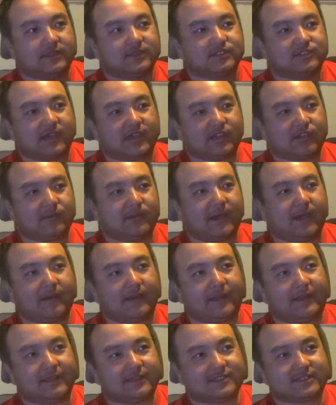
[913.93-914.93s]
So I go
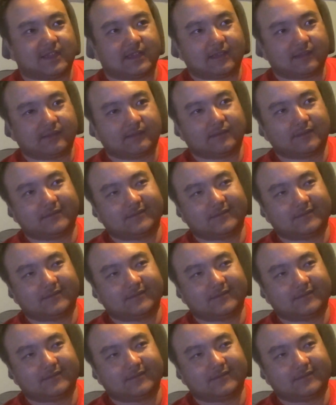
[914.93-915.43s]
out and it's like